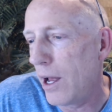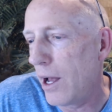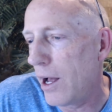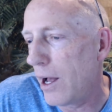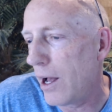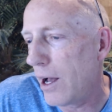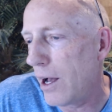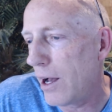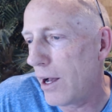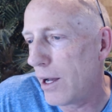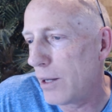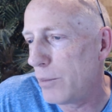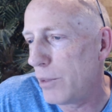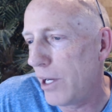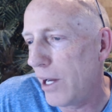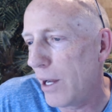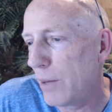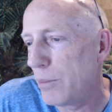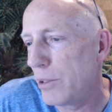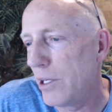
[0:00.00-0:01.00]
I'd be
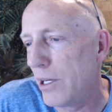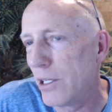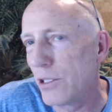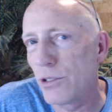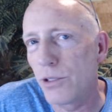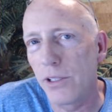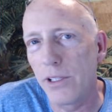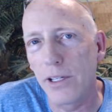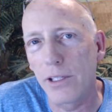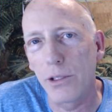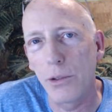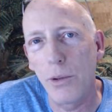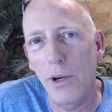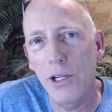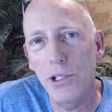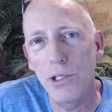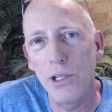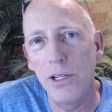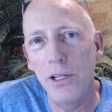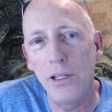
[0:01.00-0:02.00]
happy to answer that
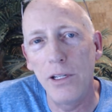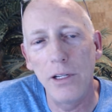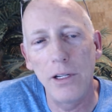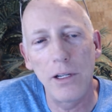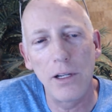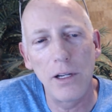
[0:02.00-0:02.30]
question.